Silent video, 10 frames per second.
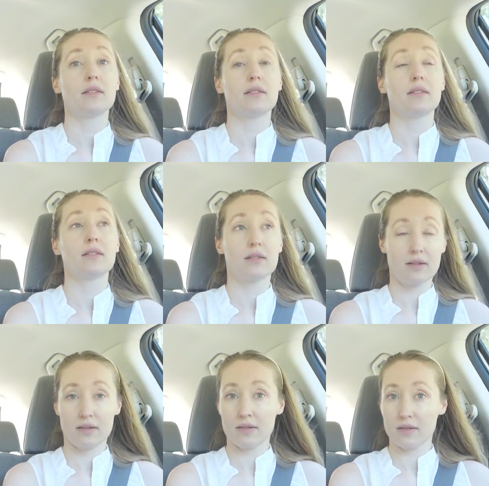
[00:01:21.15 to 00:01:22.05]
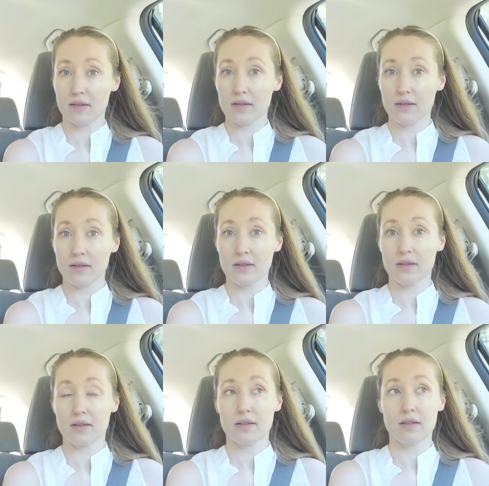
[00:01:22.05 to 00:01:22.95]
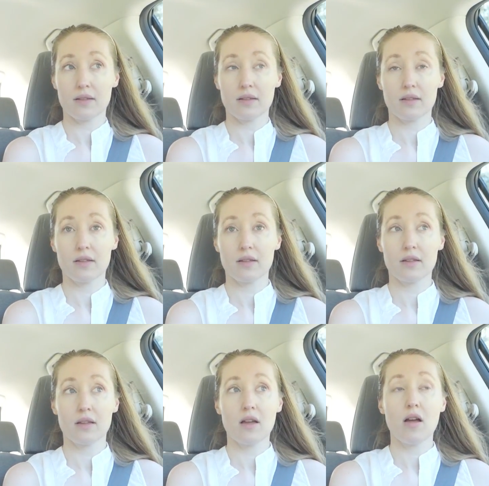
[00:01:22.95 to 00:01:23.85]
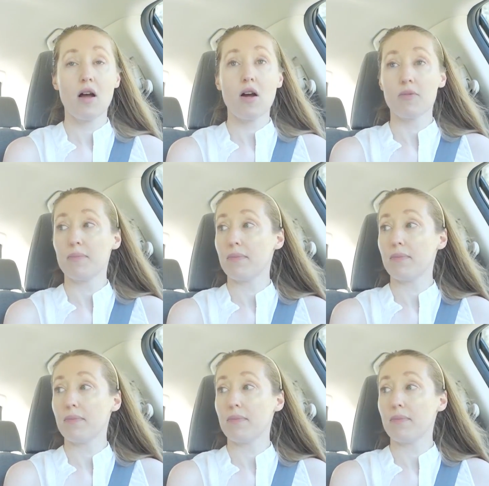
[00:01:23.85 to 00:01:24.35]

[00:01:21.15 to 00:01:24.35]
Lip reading: Nothing is said.